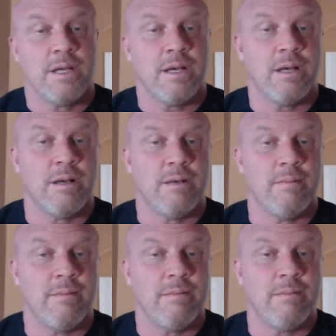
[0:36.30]

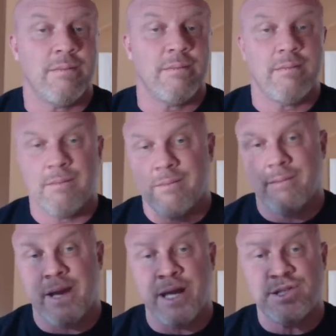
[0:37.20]

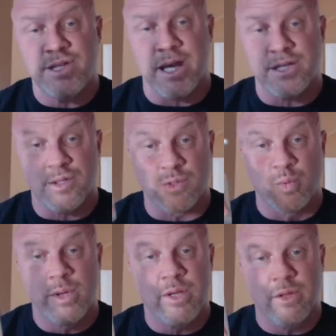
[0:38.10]
HGH. So it's
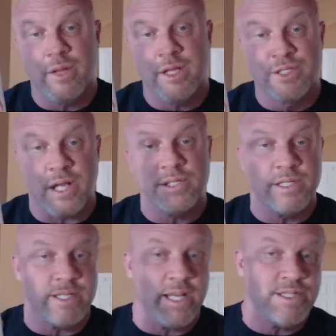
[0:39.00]
real
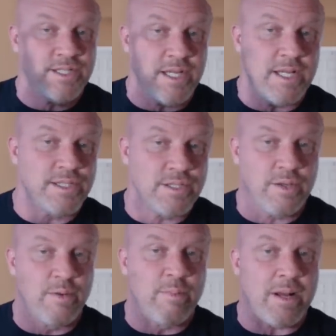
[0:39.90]
exogenous HGH. So
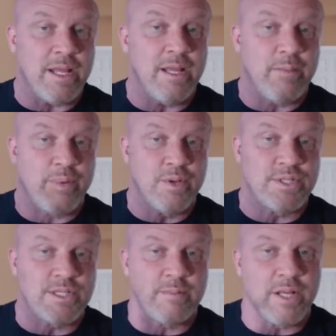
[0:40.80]
your body
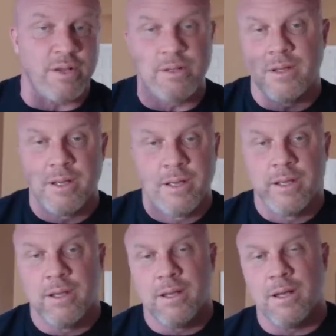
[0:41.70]
produces something called
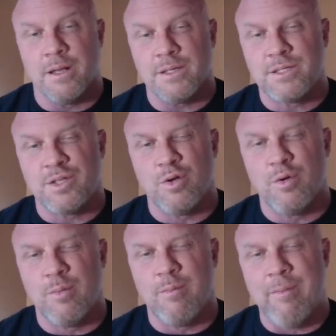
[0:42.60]

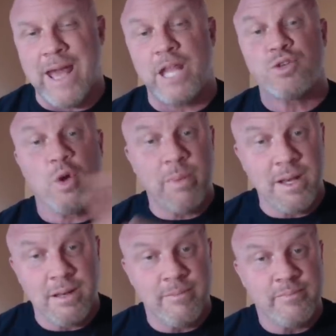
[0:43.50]

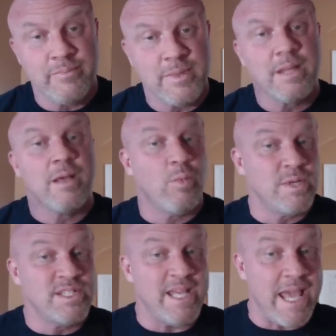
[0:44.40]
somatropin,
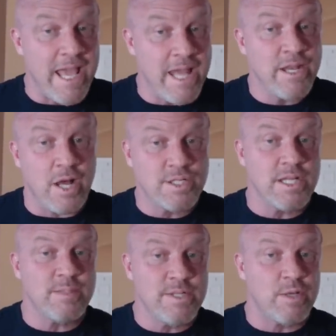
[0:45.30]
which is
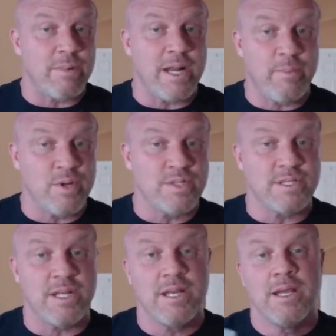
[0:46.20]
endogenous, means your body produces
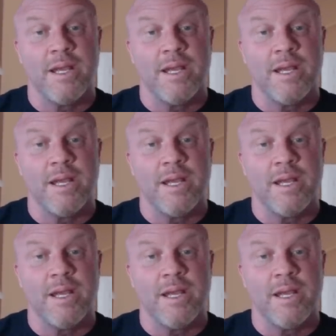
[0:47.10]
it.